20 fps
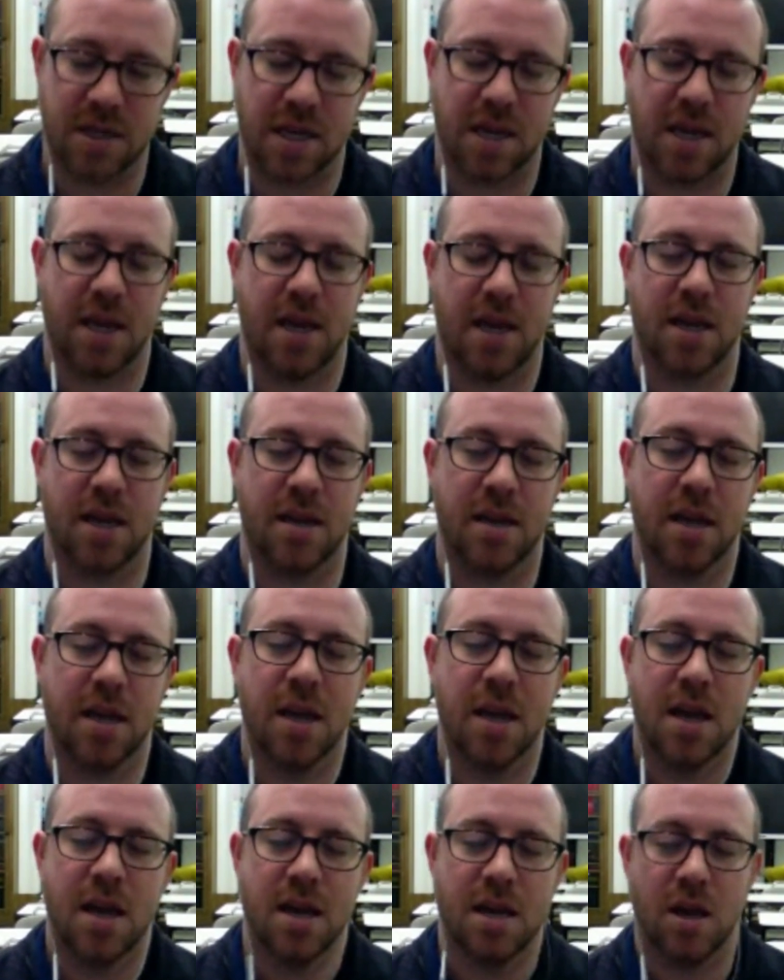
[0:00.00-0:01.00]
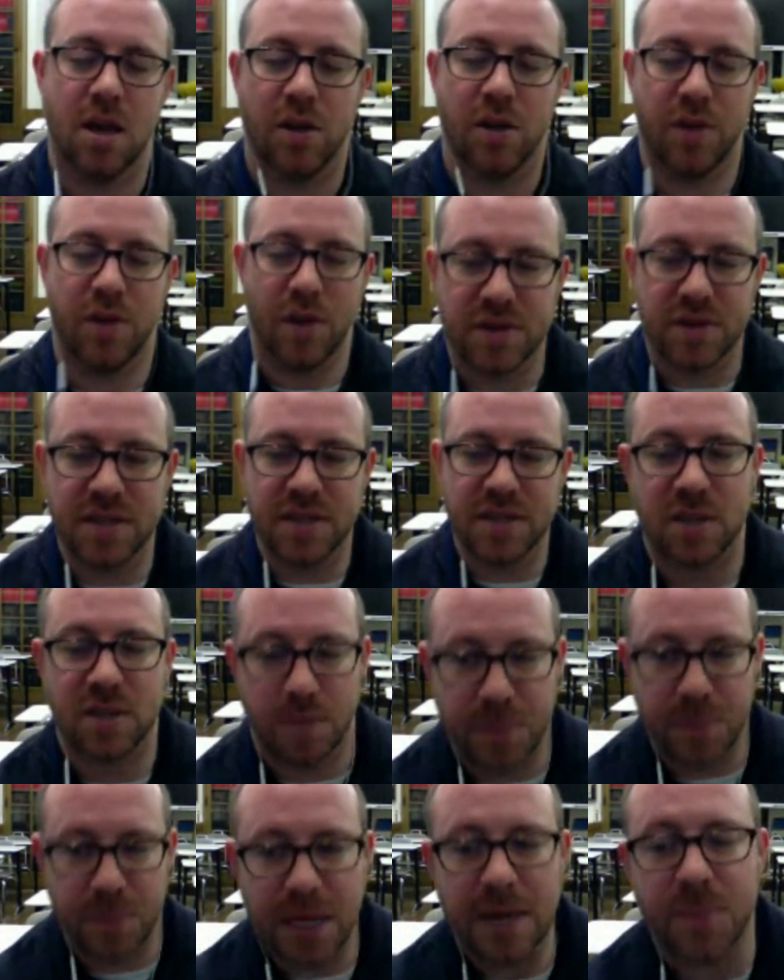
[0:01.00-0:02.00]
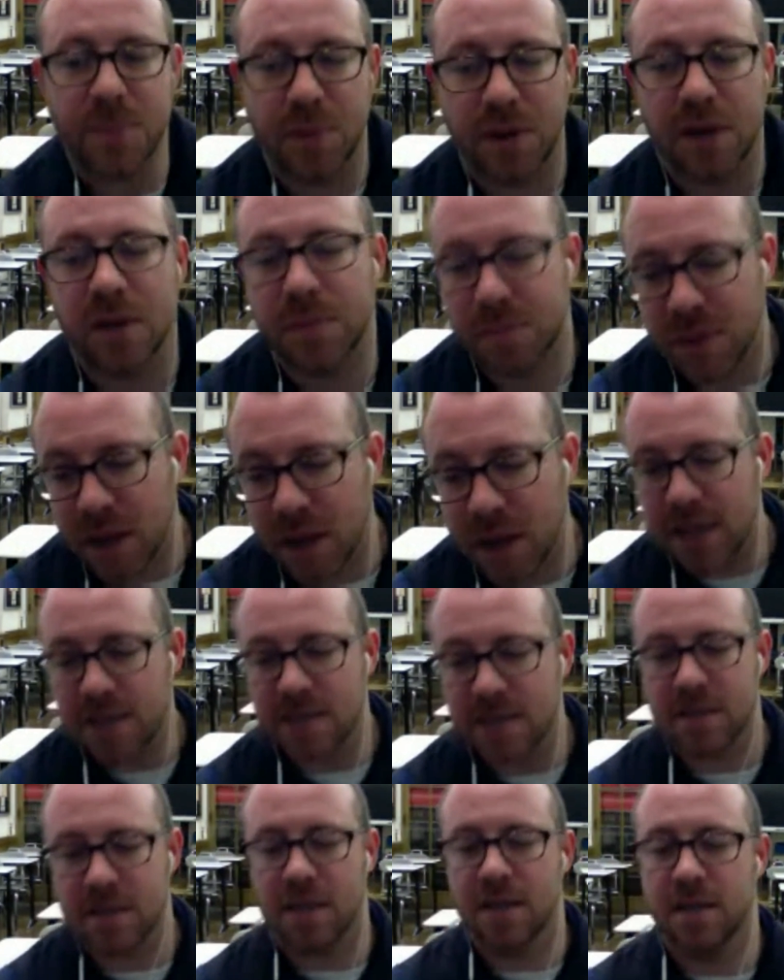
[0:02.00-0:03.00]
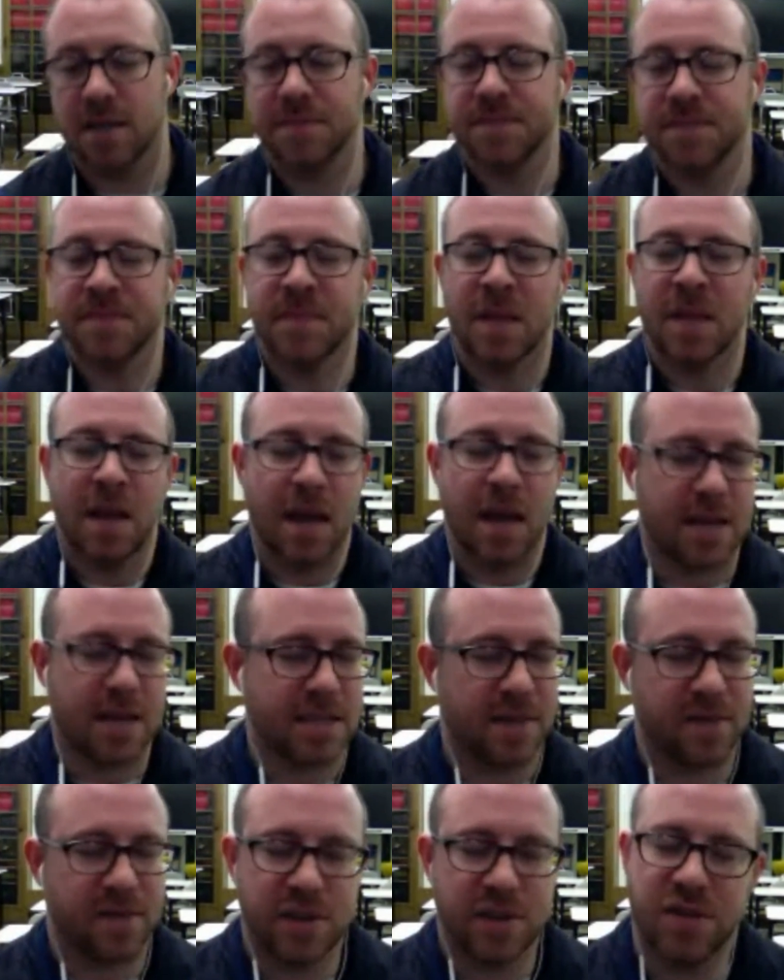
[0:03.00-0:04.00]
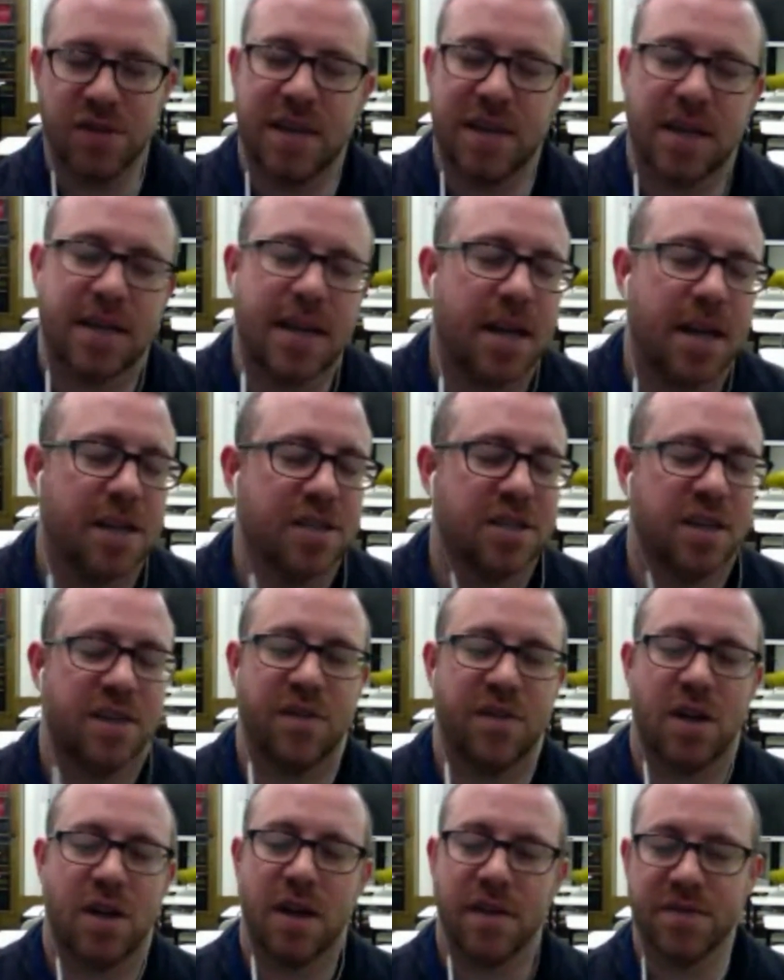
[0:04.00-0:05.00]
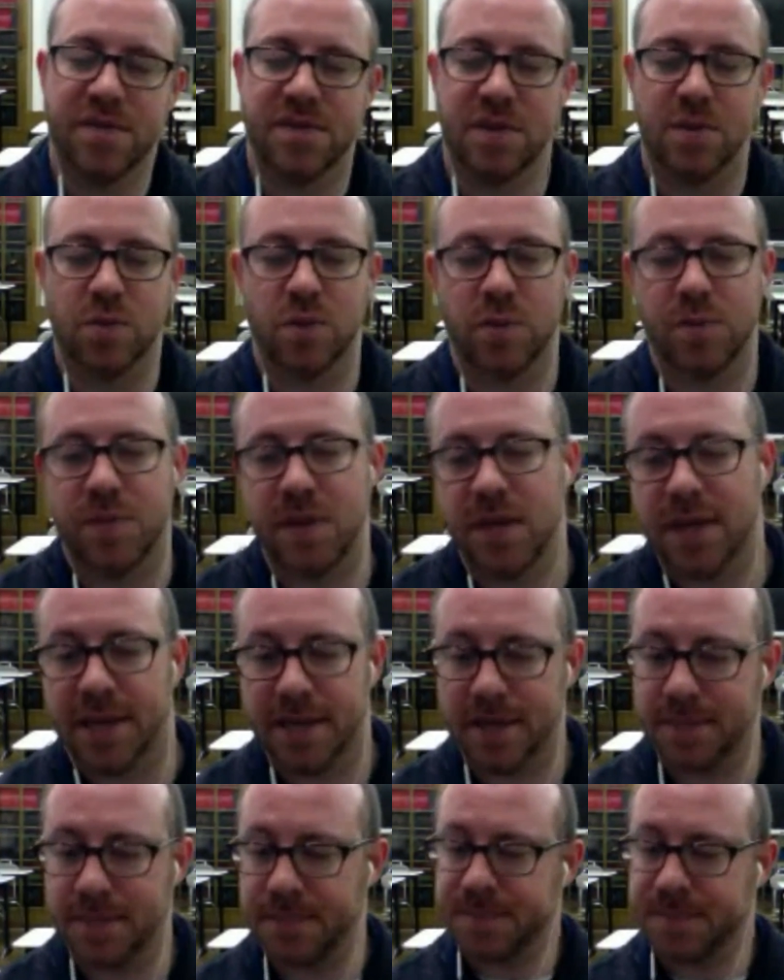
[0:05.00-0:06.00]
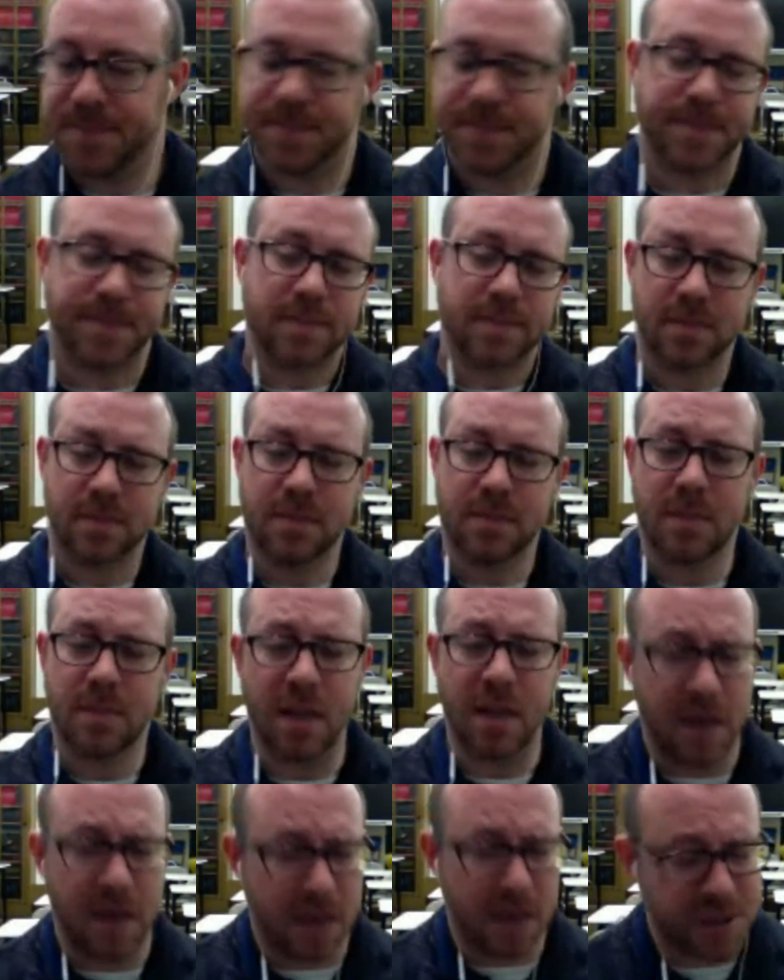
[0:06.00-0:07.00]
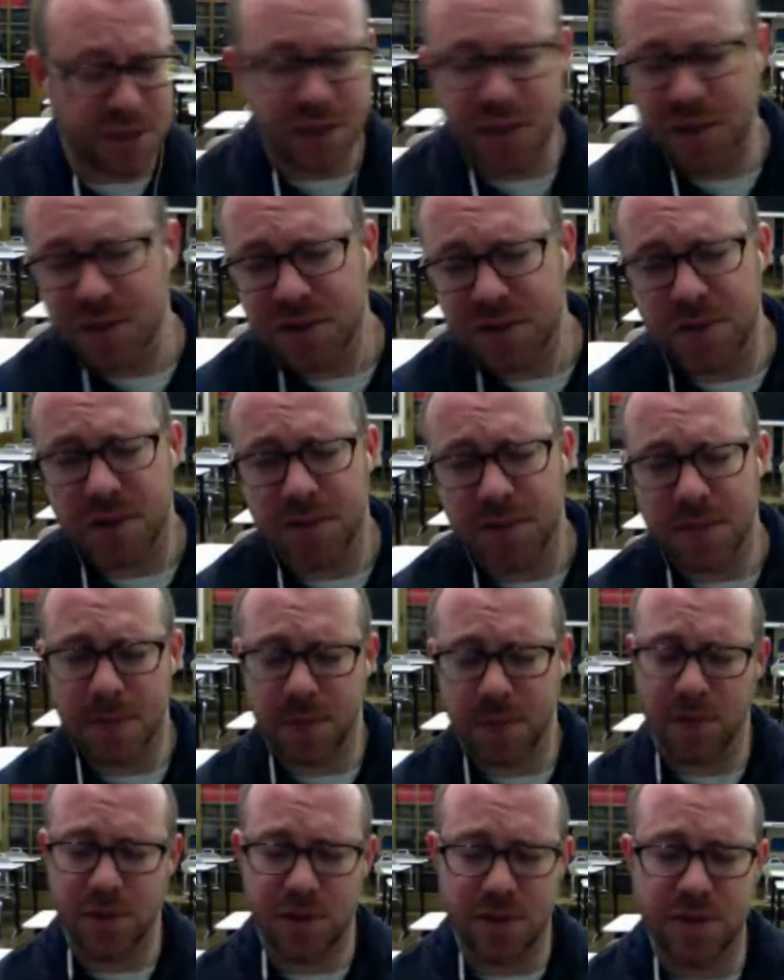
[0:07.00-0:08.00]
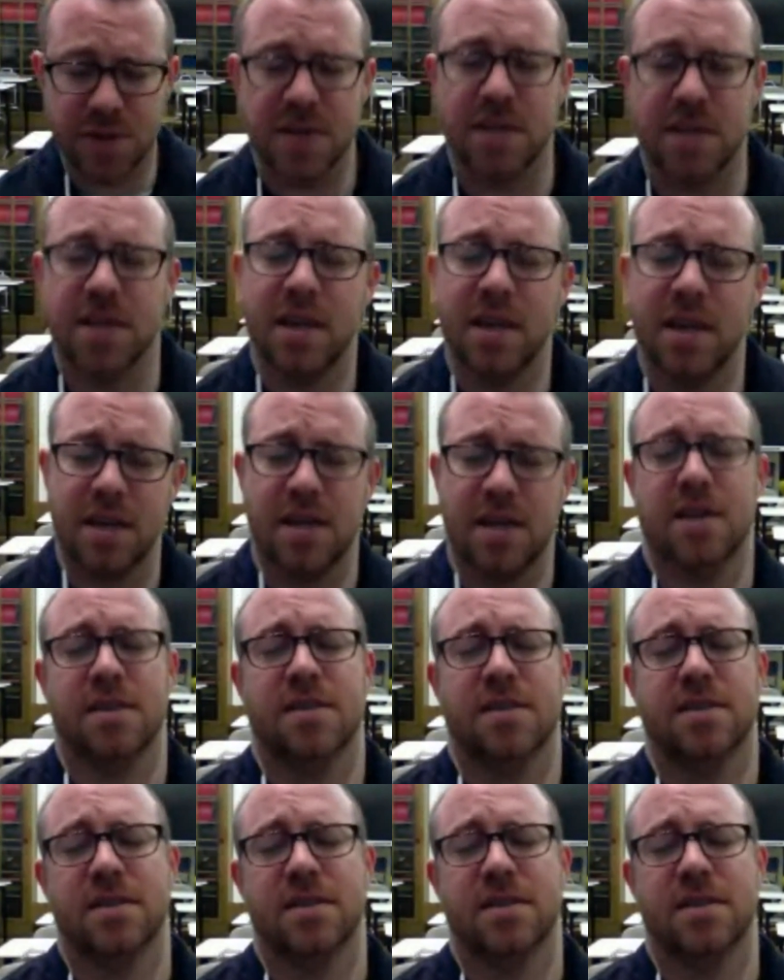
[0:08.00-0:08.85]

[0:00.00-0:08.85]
And those things are being put in place. And as every new technology evolves, will be issues with people using it, and it's